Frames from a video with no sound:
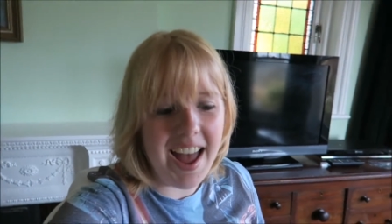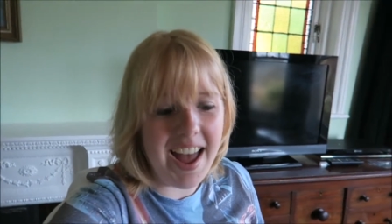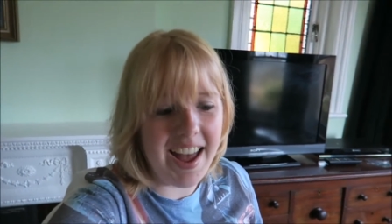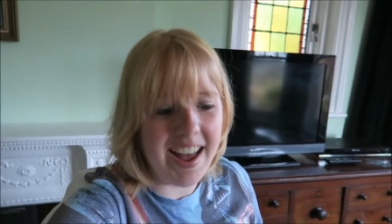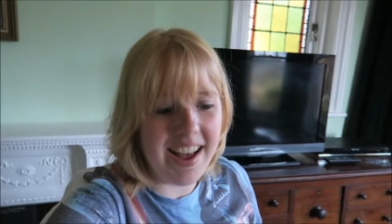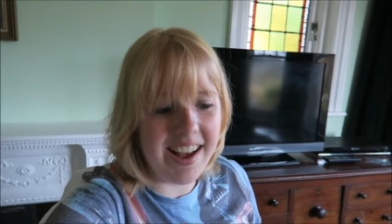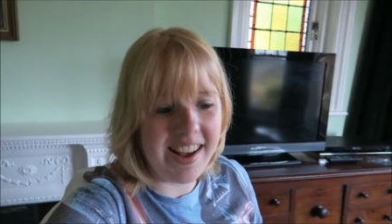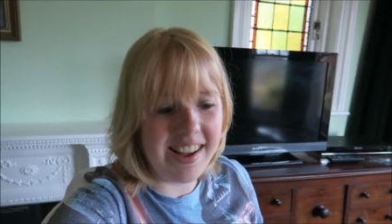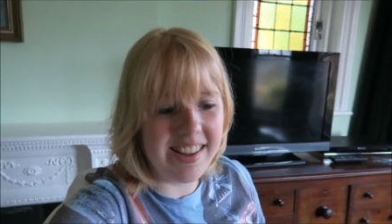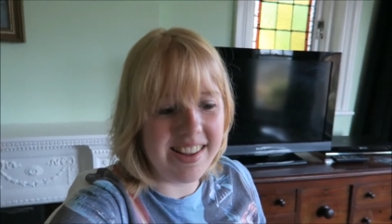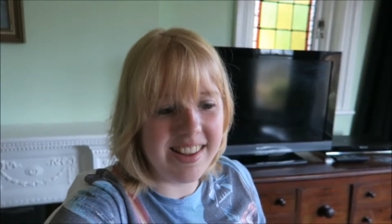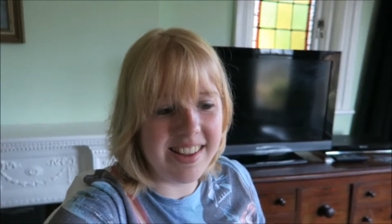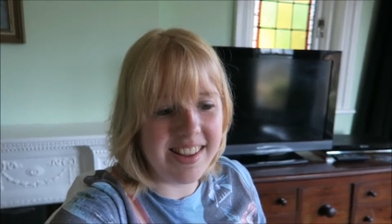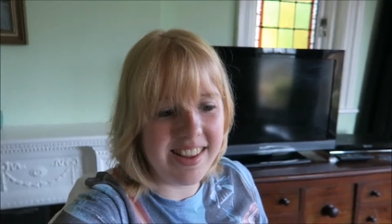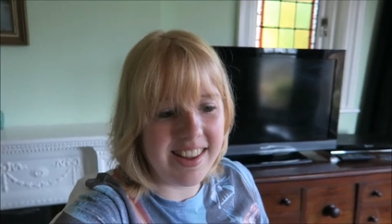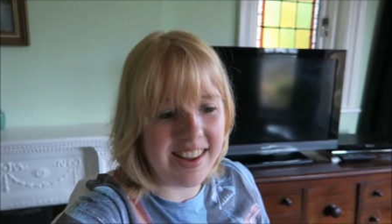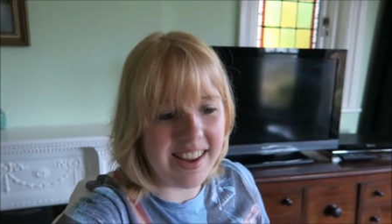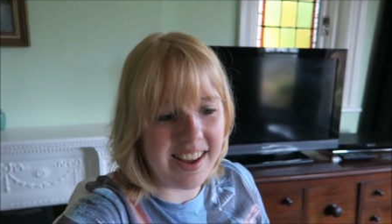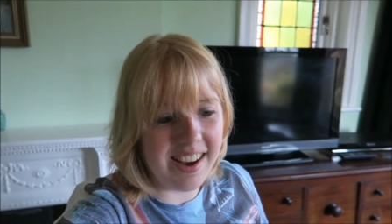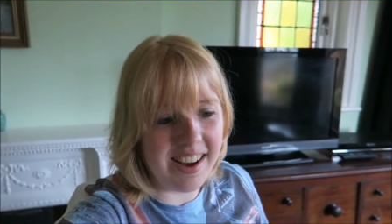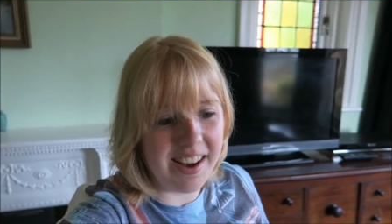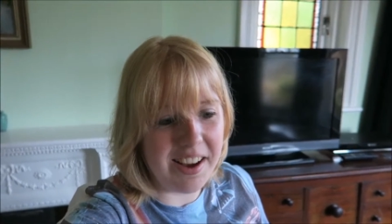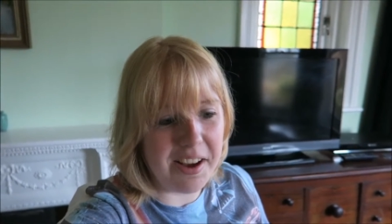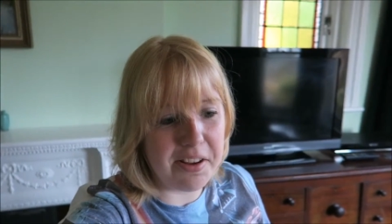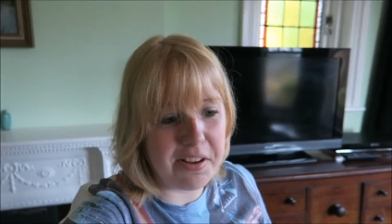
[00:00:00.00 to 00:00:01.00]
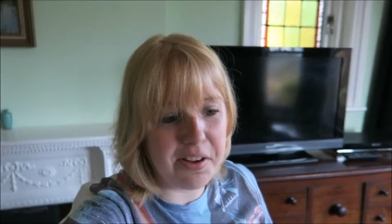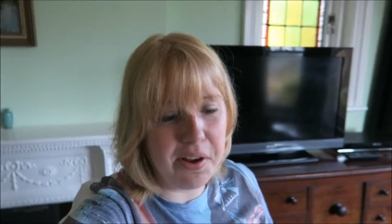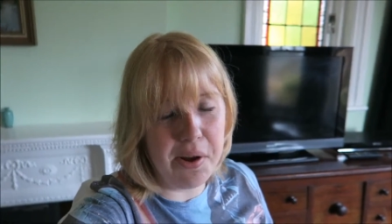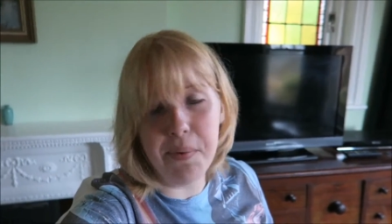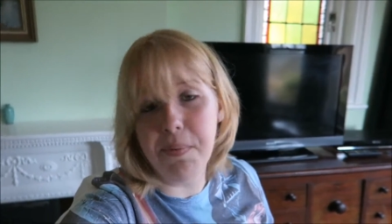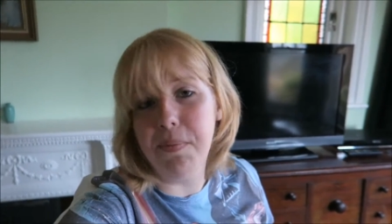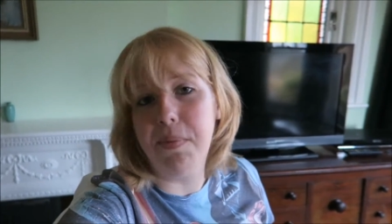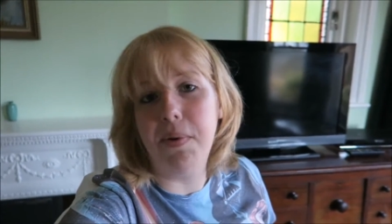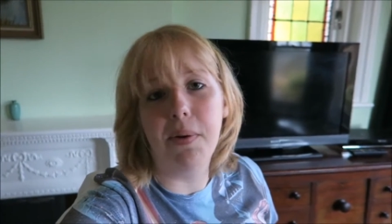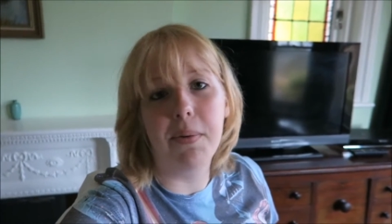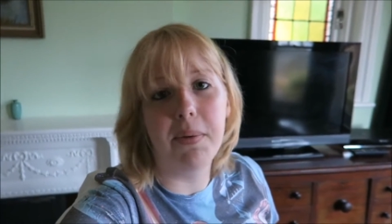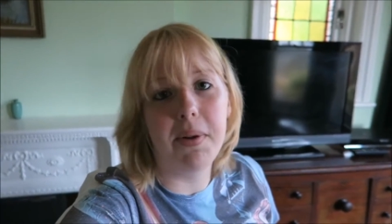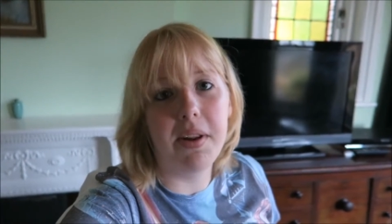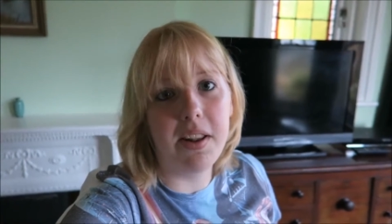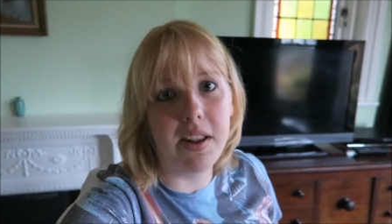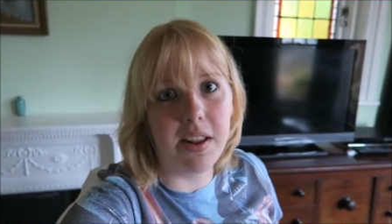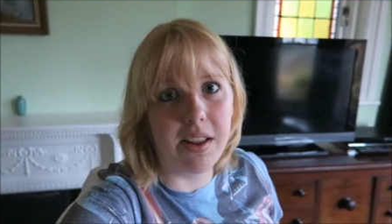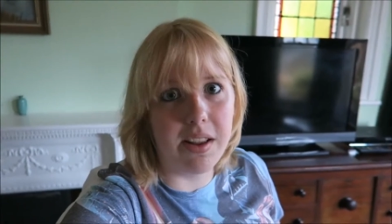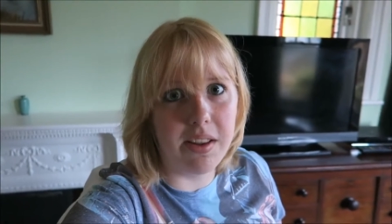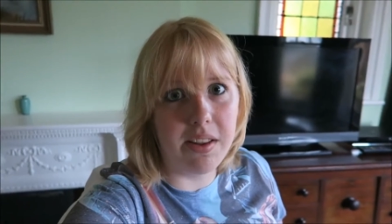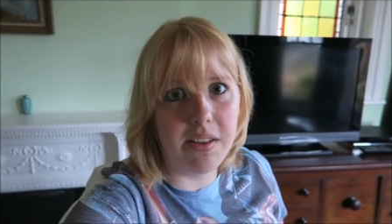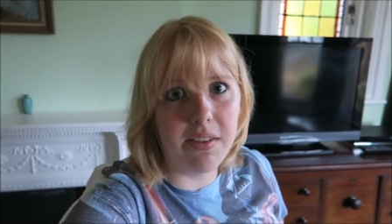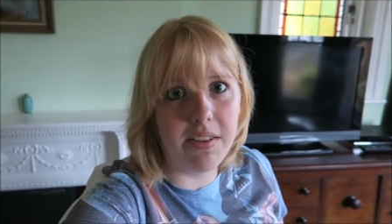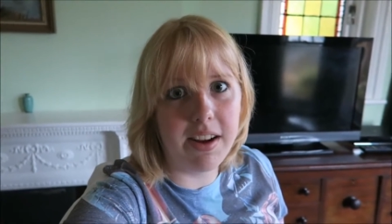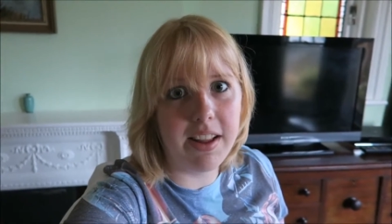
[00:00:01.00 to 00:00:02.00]
And so I'm probably
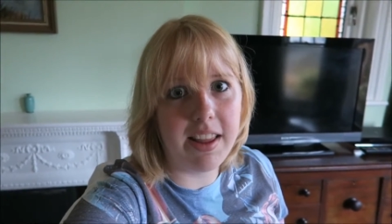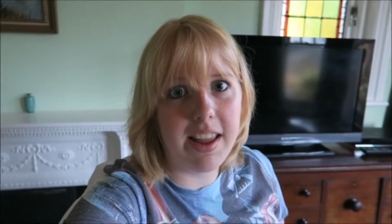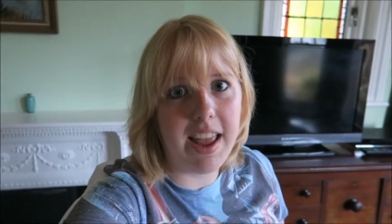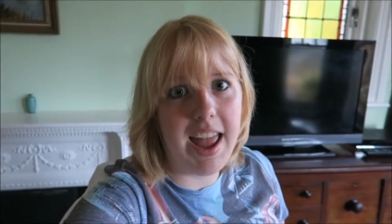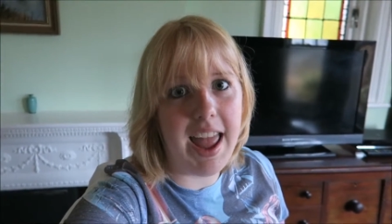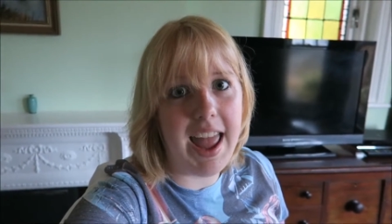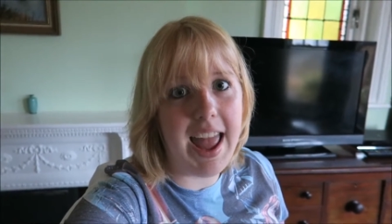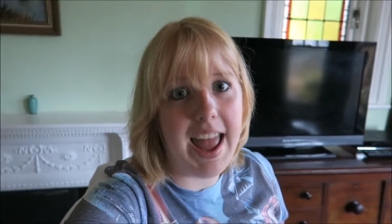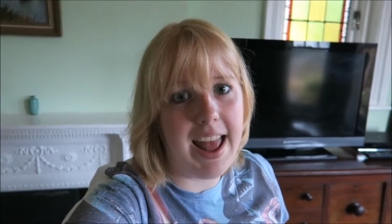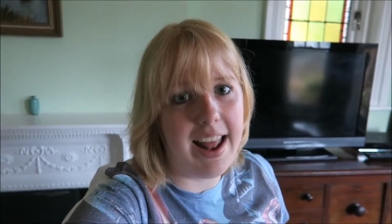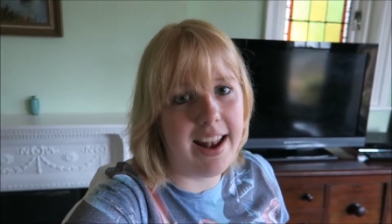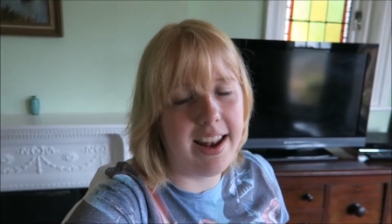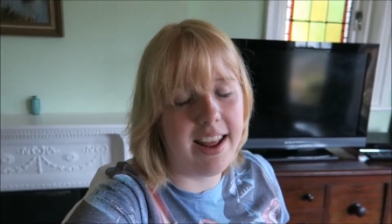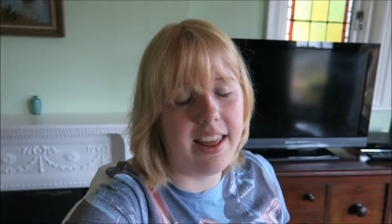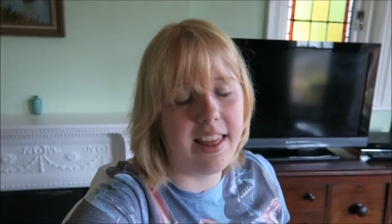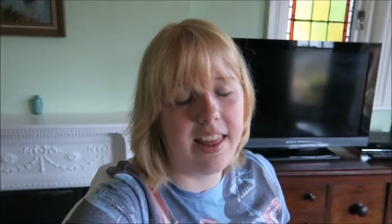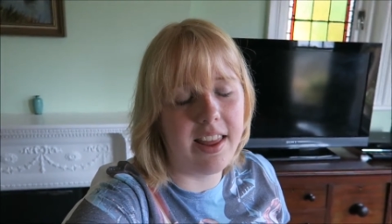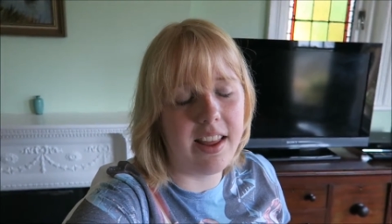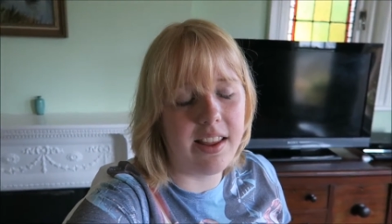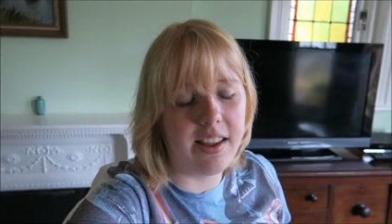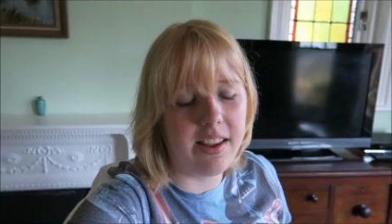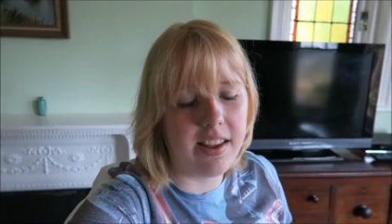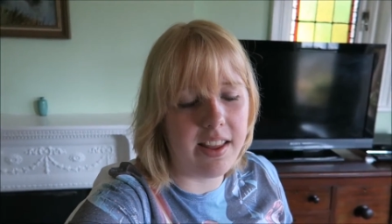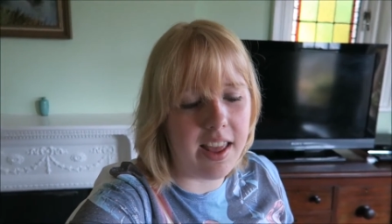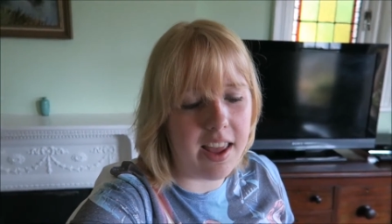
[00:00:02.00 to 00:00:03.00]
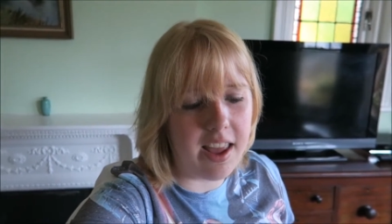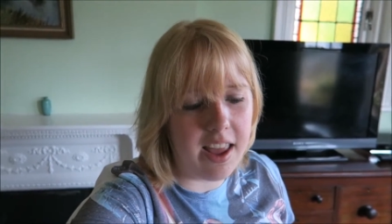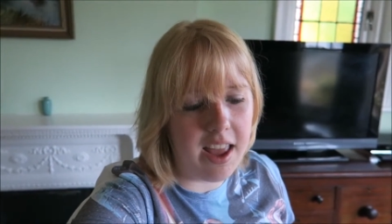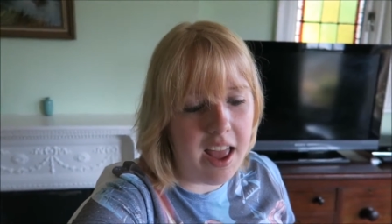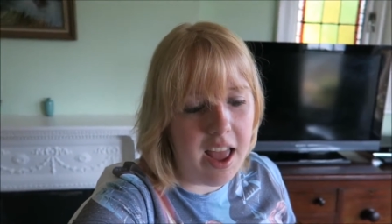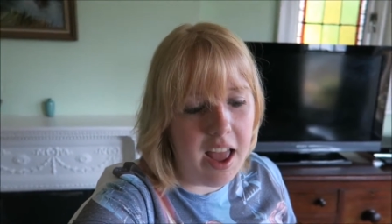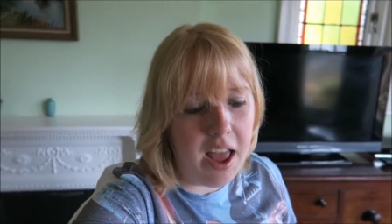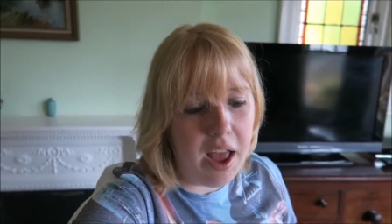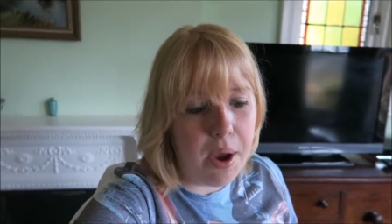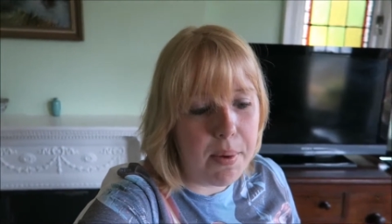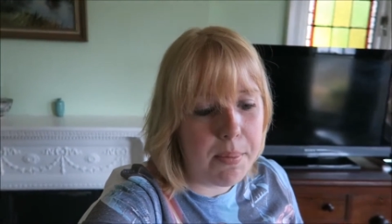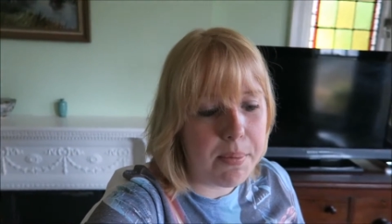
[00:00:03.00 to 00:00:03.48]
not gonna write anything today.